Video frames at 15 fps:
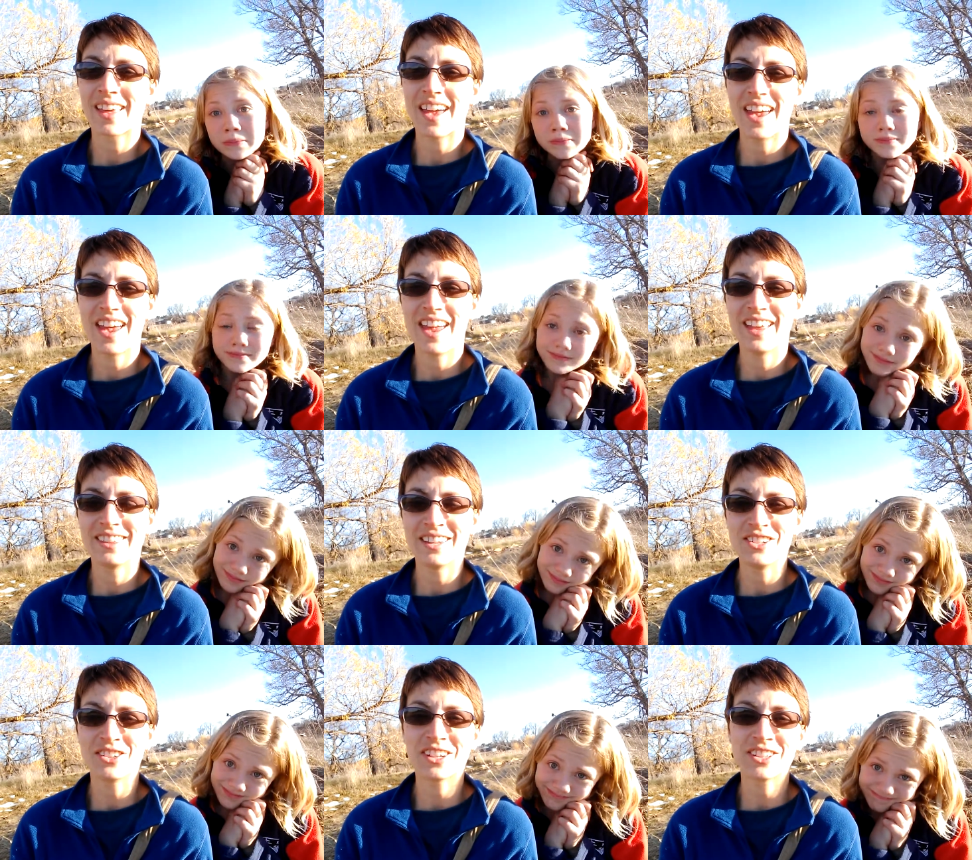Speaker 1: and
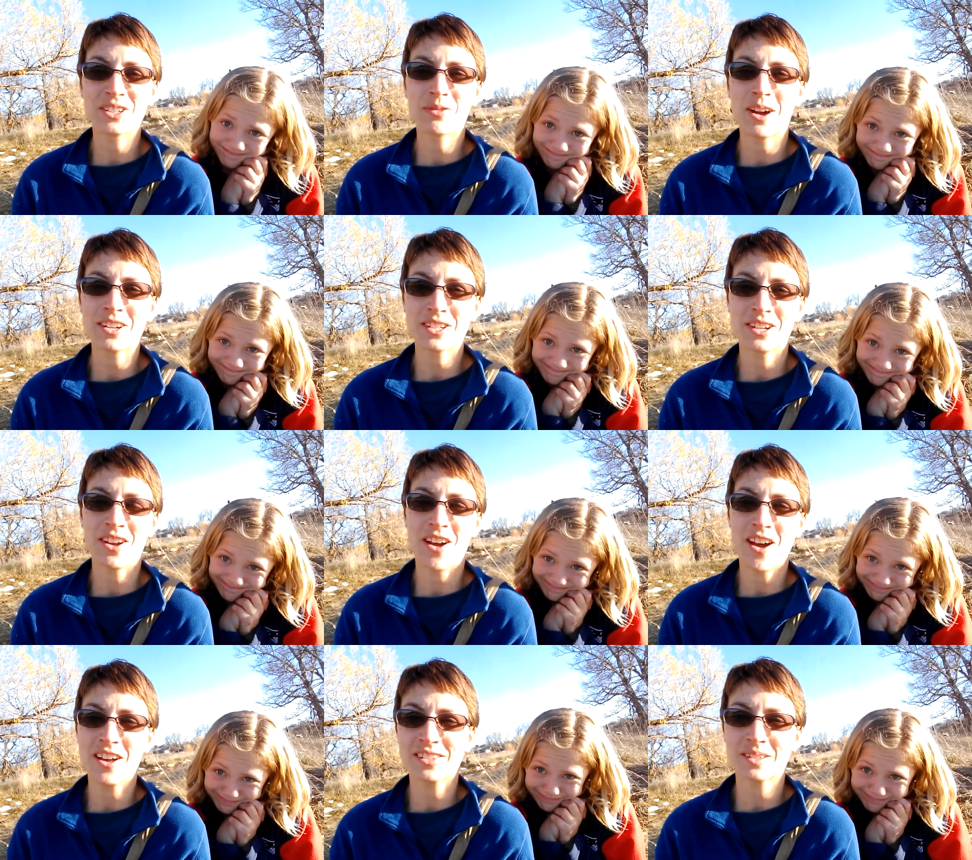then you'll get to watch an
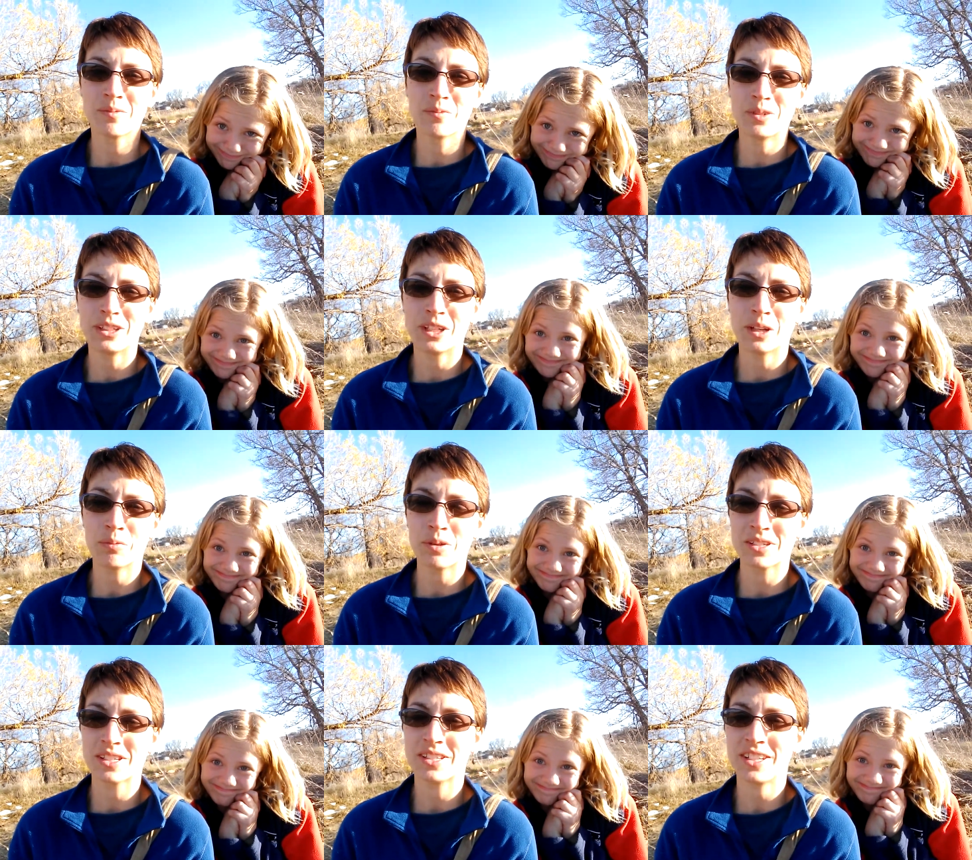awesome video
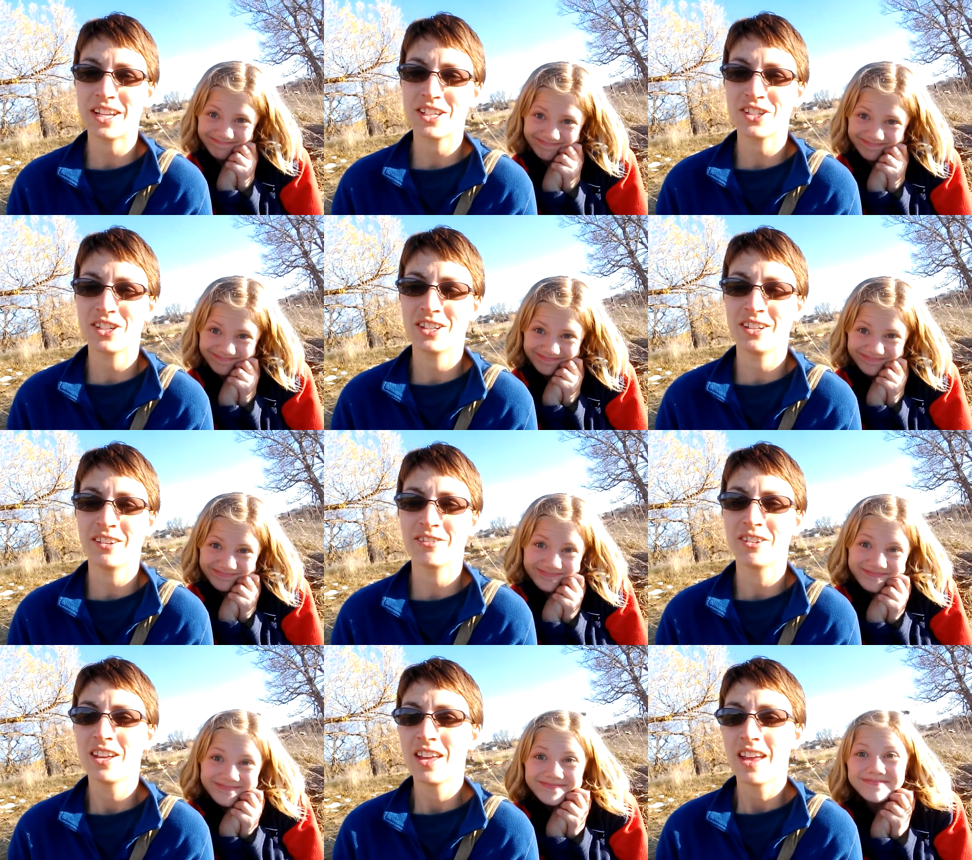presentation
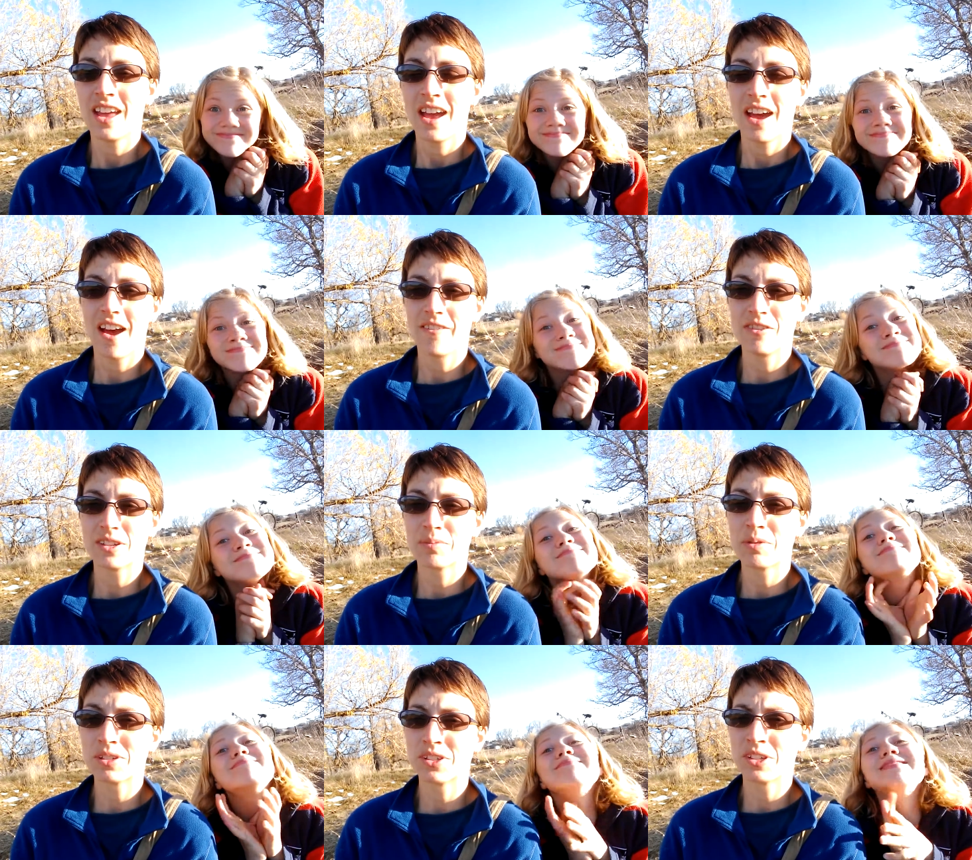of this
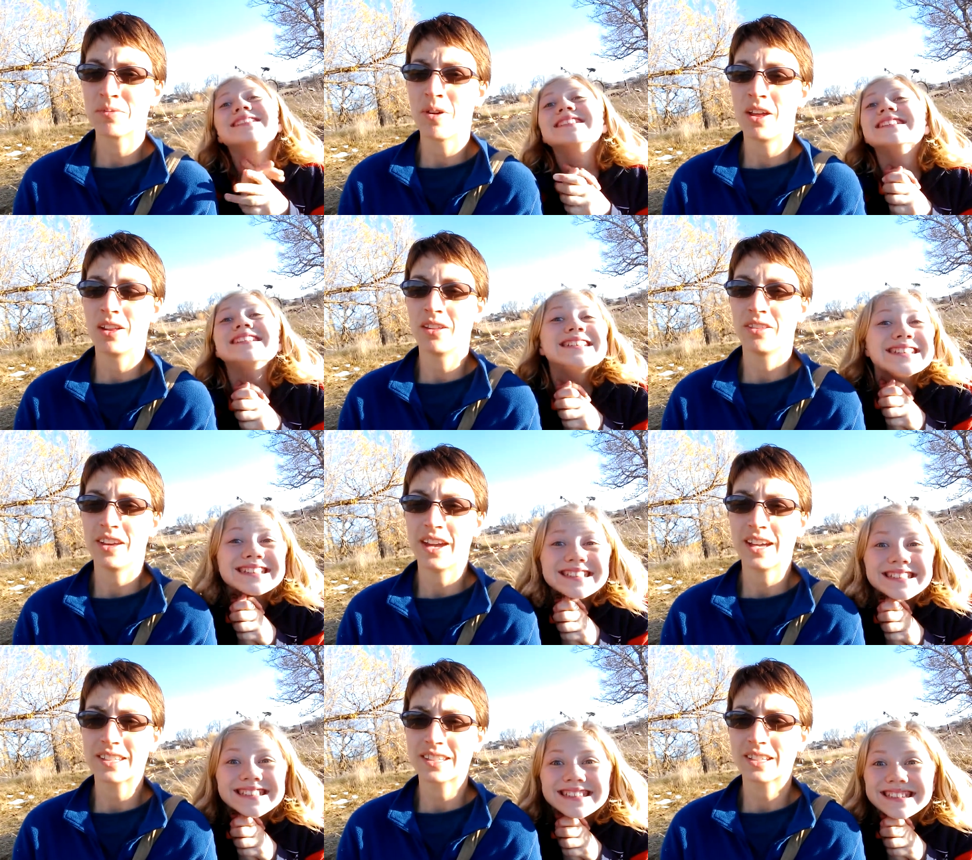business model
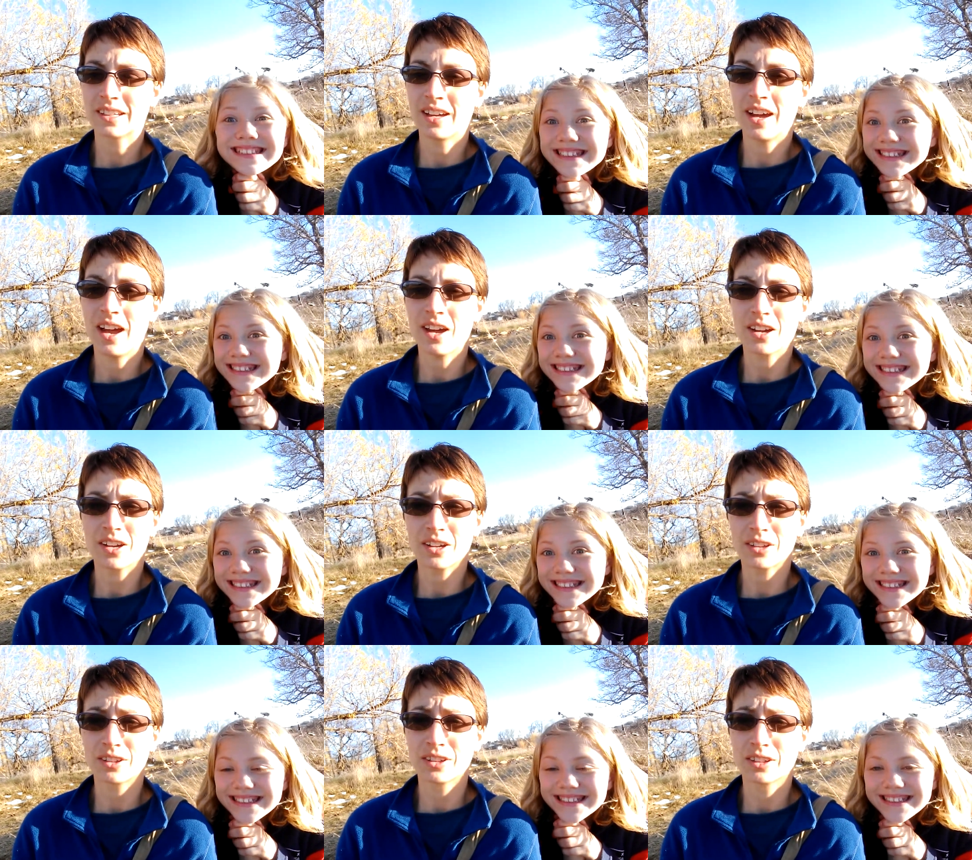that
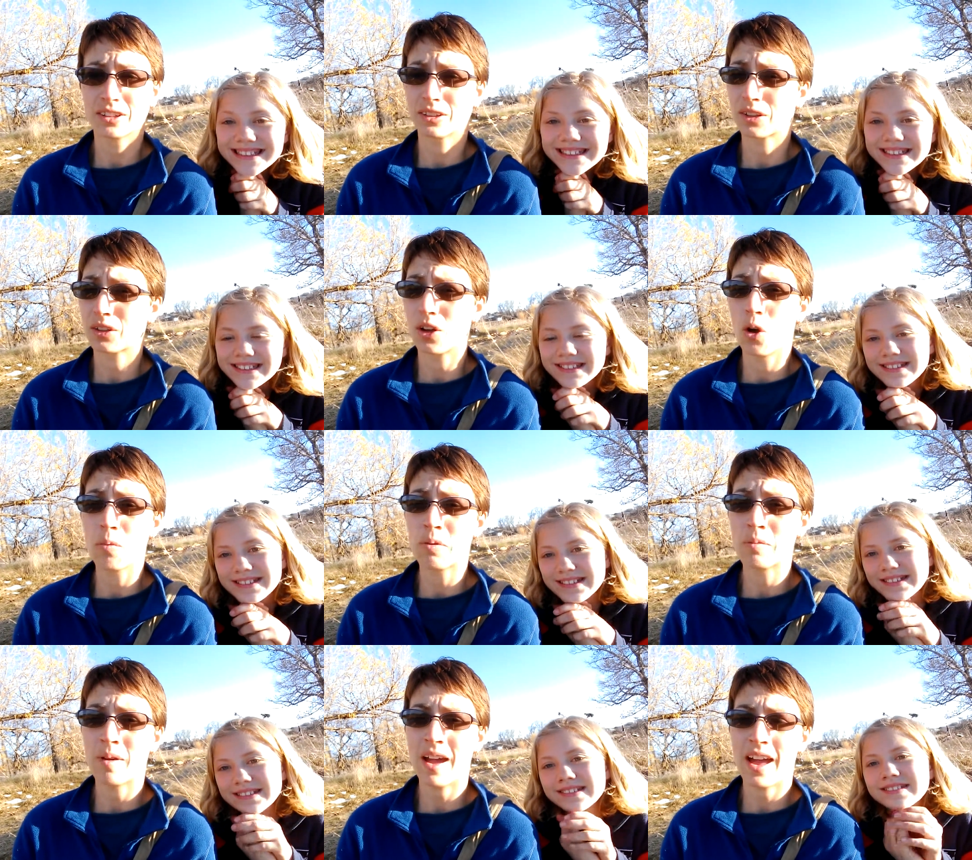
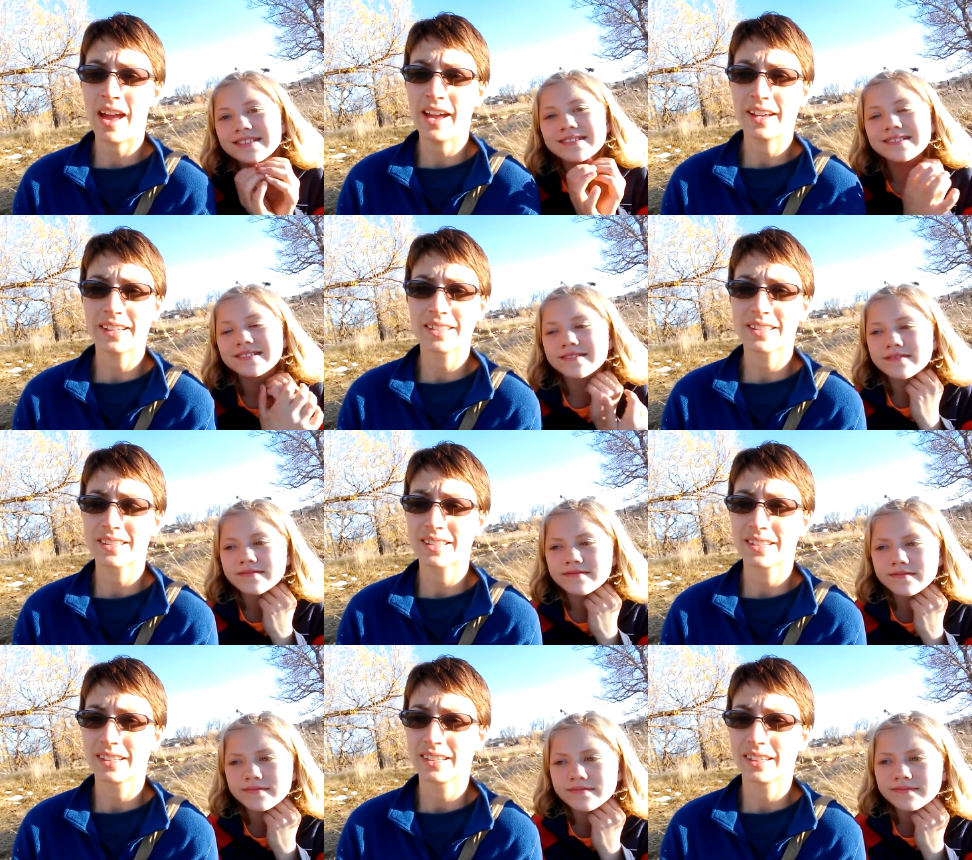opened my
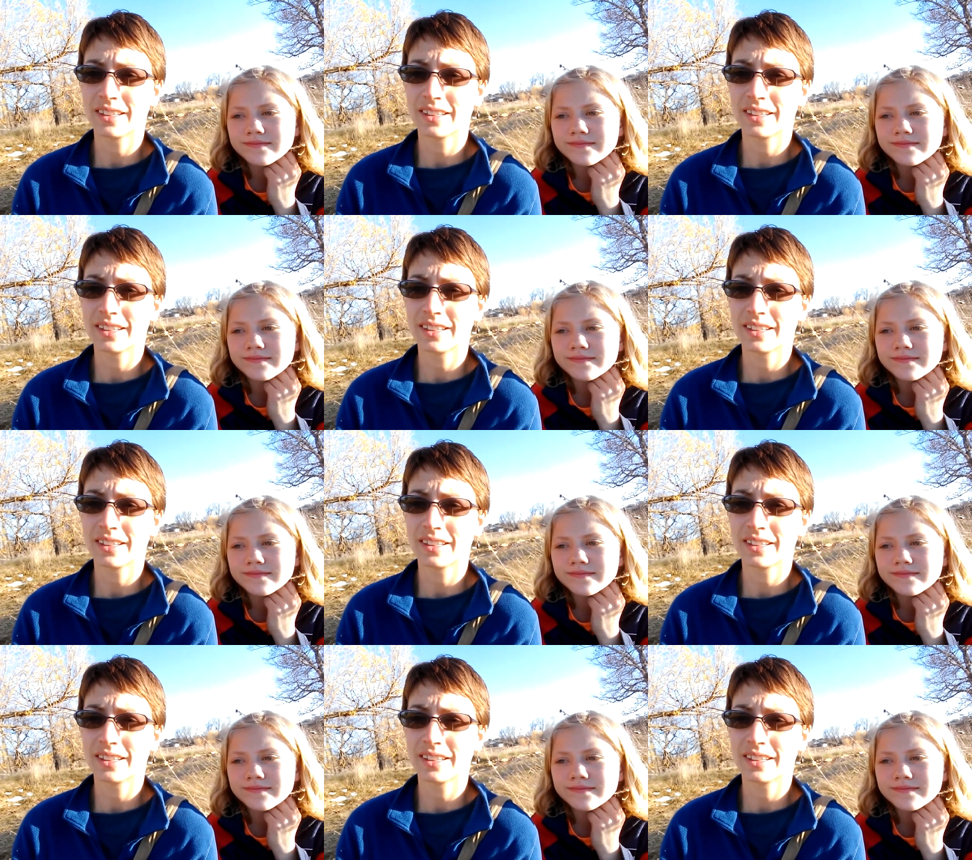eyes,